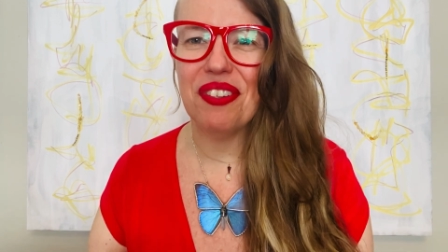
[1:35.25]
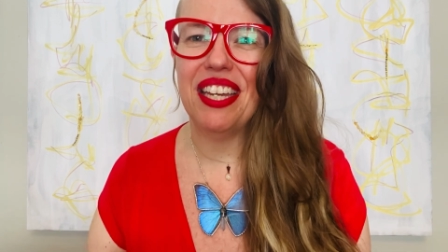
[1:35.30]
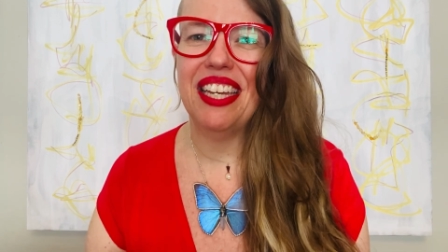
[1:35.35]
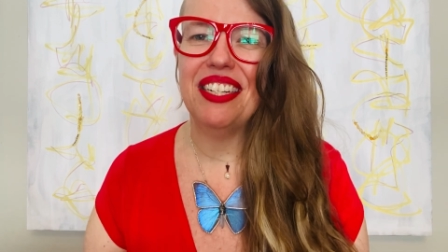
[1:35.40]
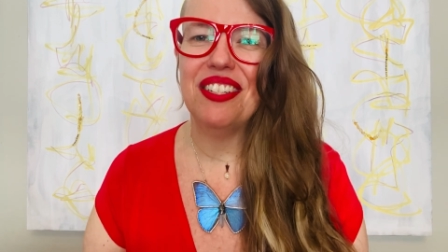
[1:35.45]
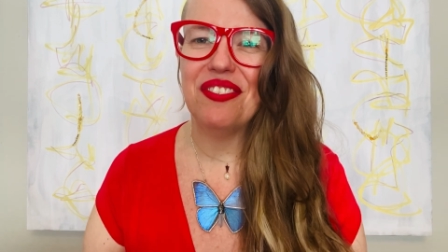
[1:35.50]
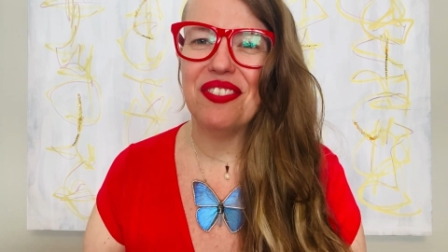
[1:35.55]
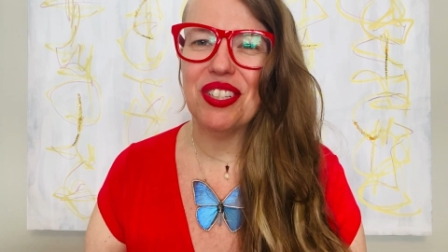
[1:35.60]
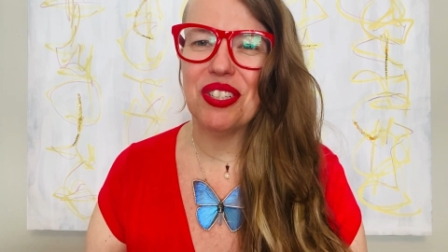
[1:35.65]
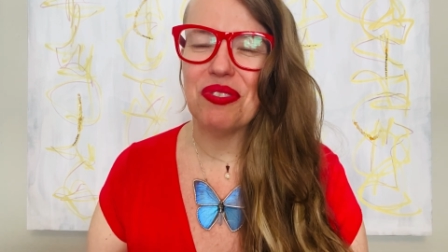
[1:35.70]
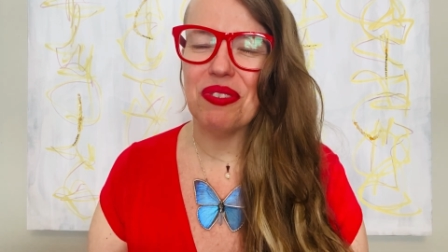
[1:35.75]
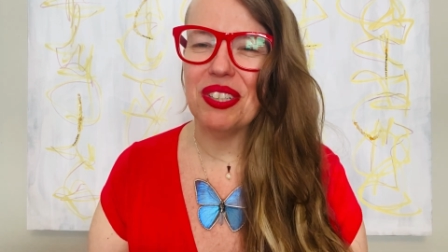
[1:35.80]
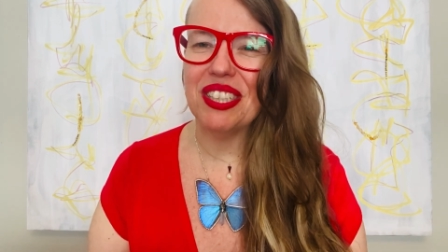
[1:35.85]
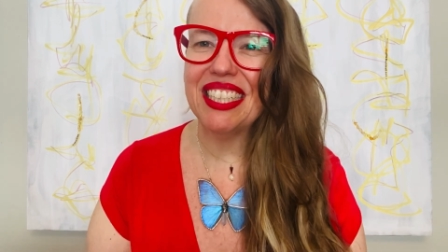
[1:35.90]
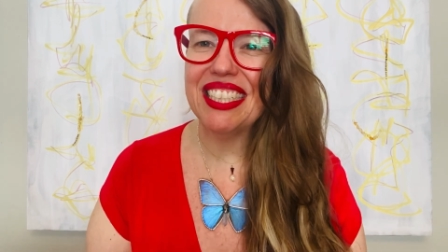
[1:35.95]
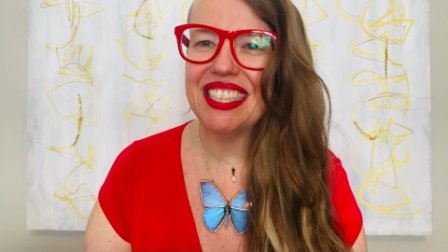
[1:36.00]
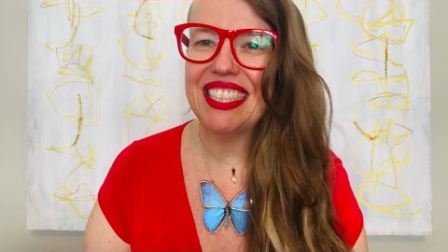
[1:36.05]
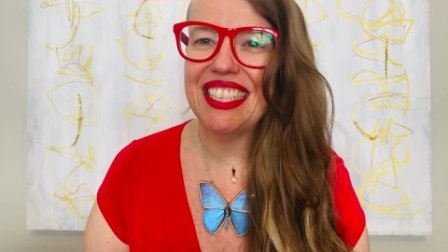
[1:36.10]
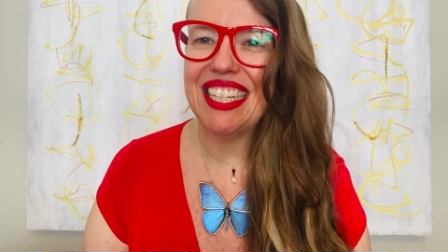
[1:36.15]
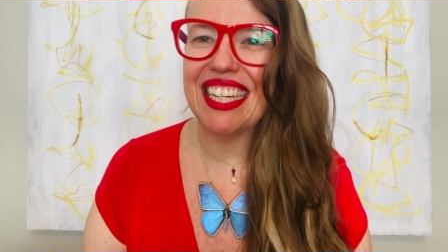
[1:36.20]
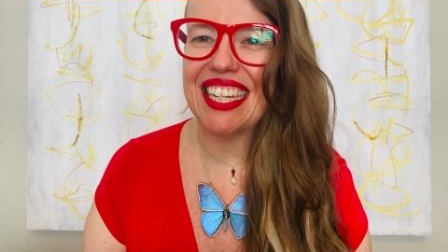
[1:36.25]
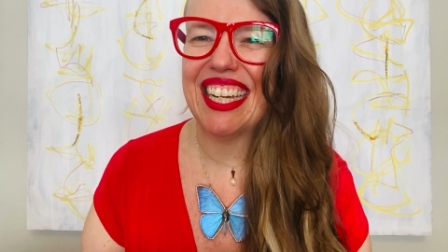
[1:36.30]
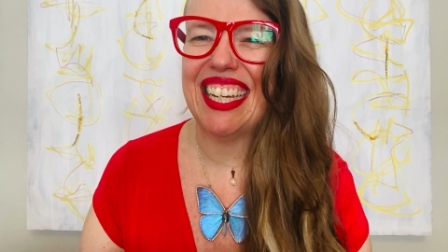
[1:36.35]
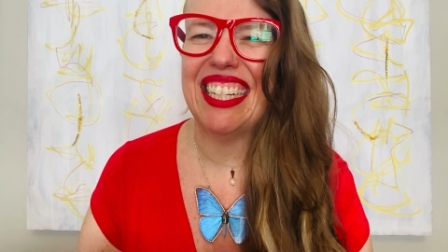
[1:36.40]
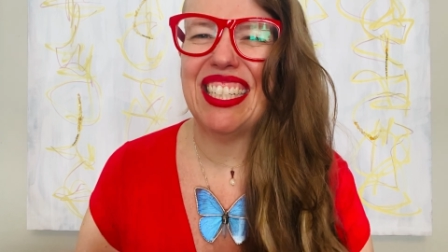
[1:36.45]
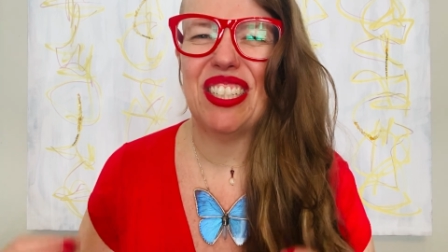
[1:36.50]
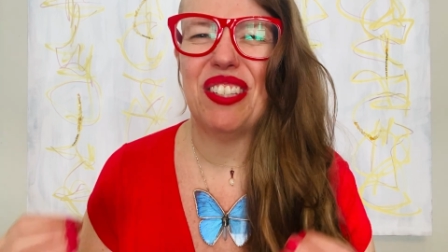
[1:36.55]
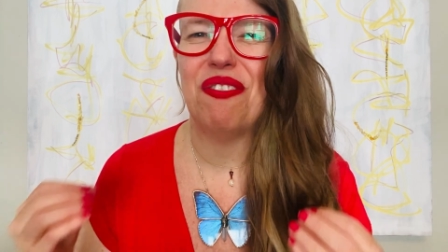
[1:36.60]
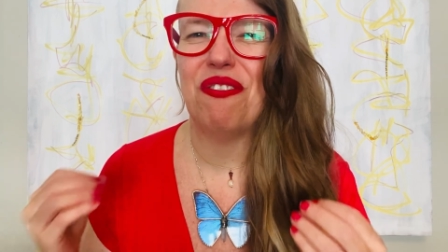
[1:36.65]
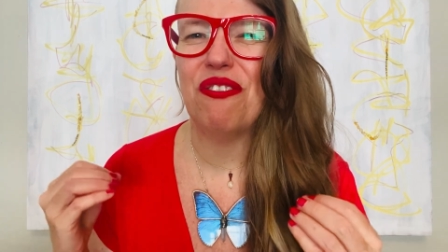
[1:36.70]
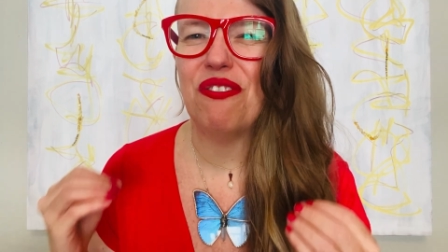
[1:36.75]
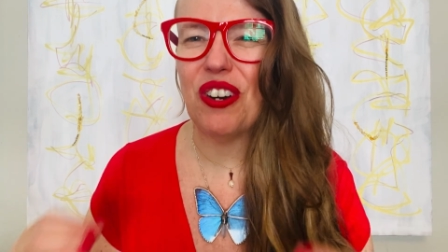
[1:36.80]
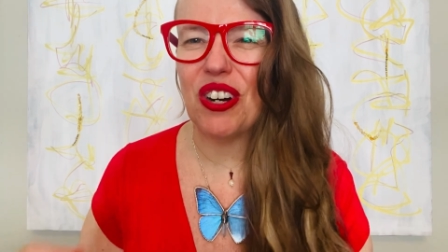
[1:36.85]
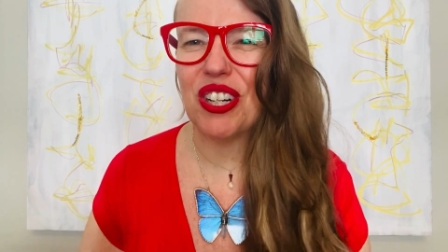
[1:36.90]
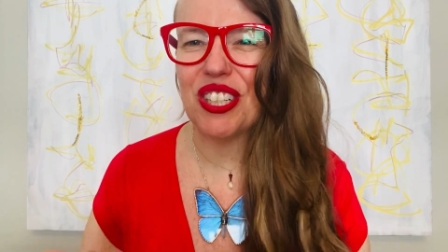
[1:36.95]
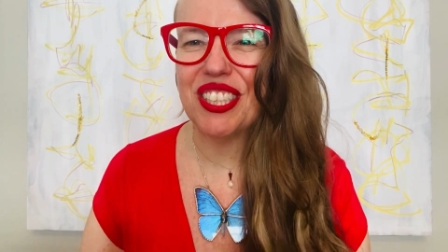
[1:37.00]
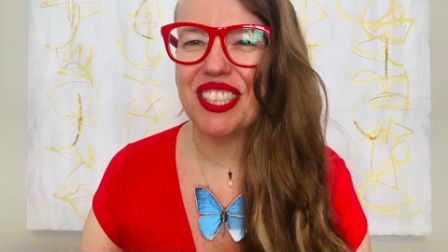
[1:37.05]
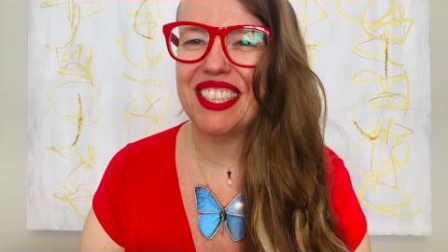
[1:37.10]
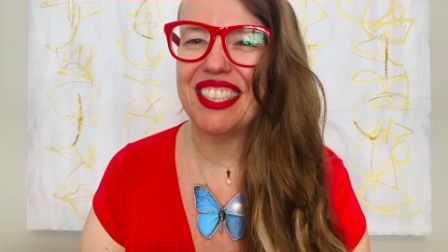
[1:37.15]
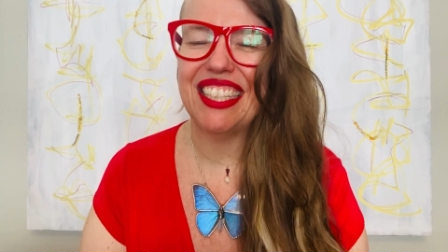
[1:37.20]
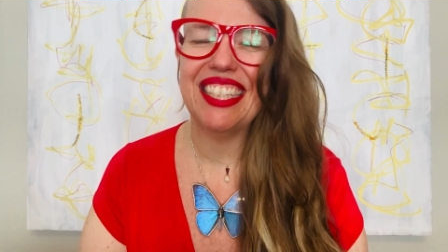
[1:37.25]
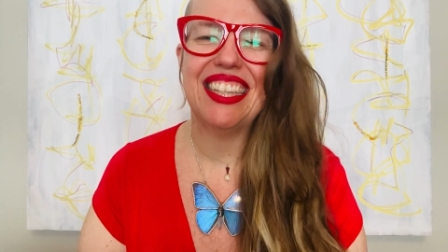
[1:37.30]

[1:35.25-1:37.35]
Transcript: individualistic. It is first.